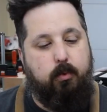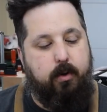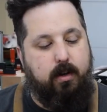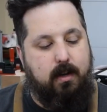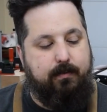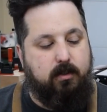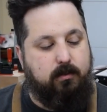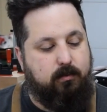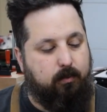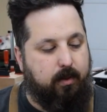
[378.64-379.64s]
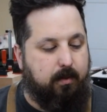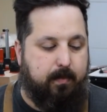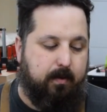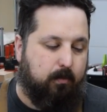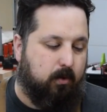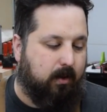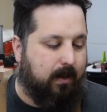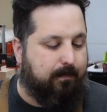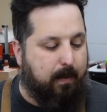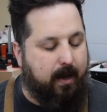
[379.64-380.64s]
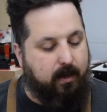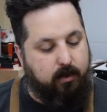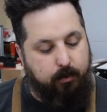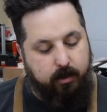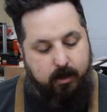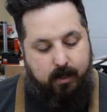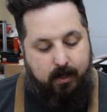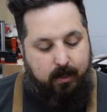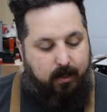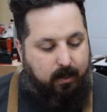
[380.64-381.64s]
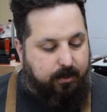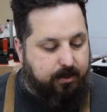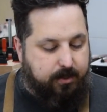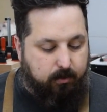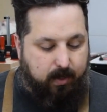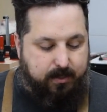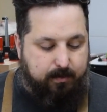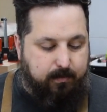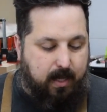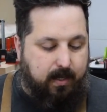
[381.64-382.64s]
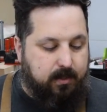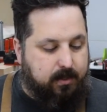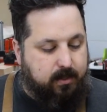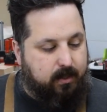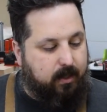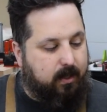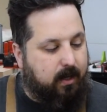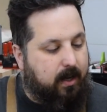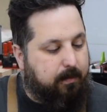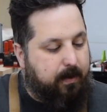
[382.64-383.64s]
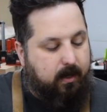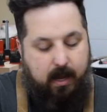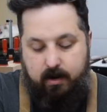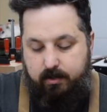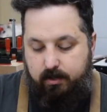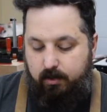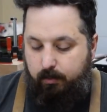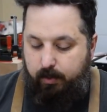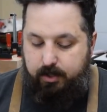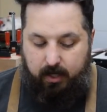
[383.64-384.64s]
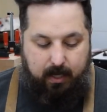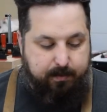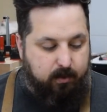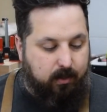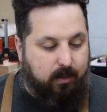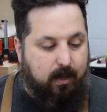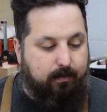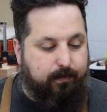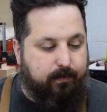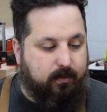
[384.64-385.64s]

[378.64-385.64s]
wooden level with a bit more life back into her. She's still got some dings and a bit of character, which I absolutely love.